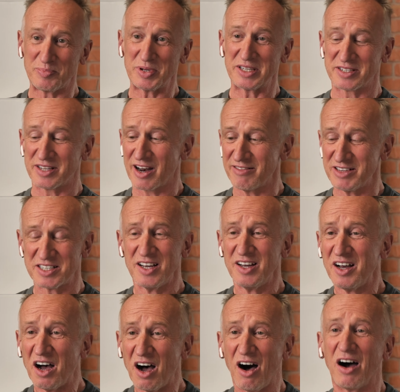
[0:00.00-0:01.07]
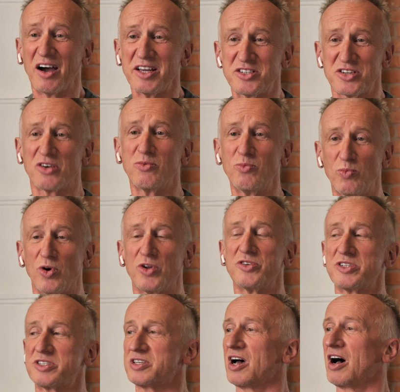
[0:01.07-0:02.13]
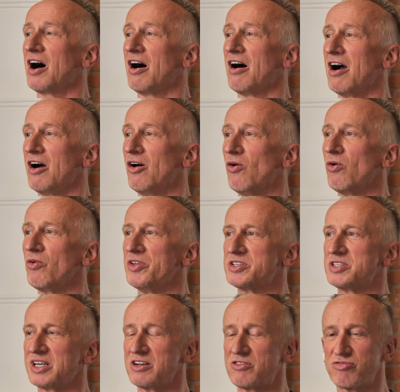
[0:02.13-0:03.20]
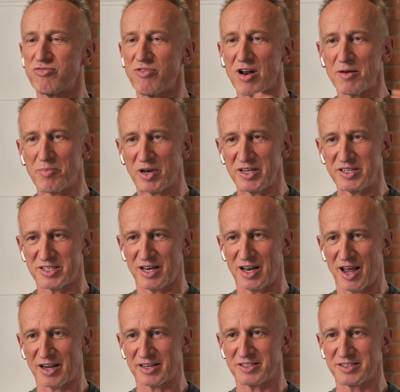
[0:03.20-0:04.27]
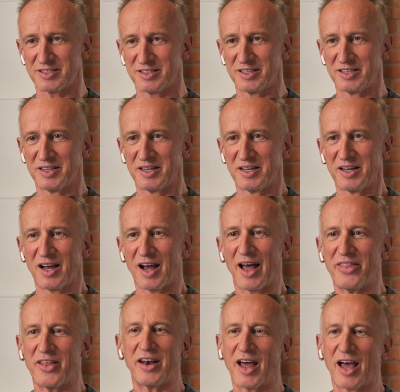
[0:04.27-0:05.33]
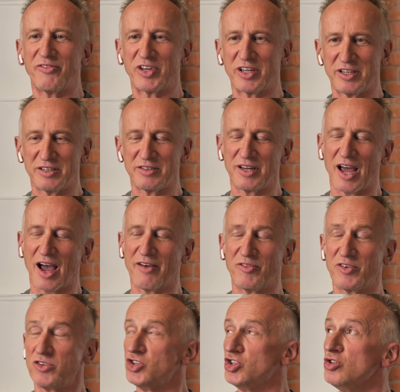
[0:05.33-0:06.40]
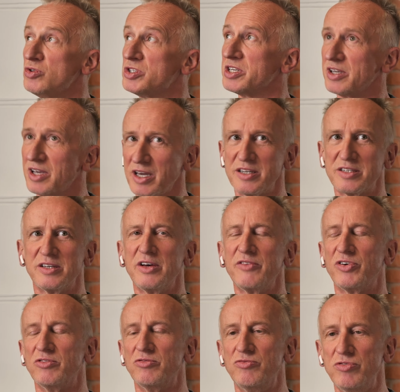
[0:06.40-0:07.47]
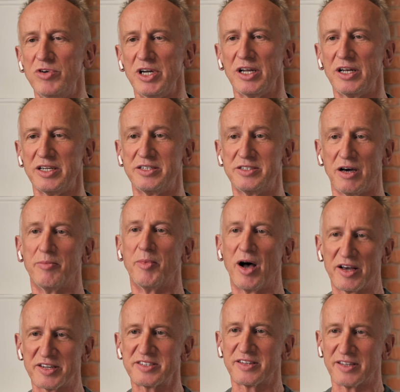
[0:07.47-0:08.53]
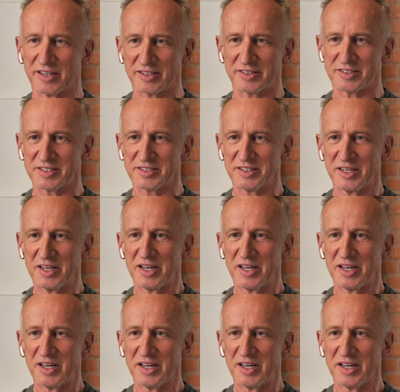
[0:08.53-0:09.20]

piece there is I don't want to hire all this incredible intellect and then having, having, using it for really dumbass things.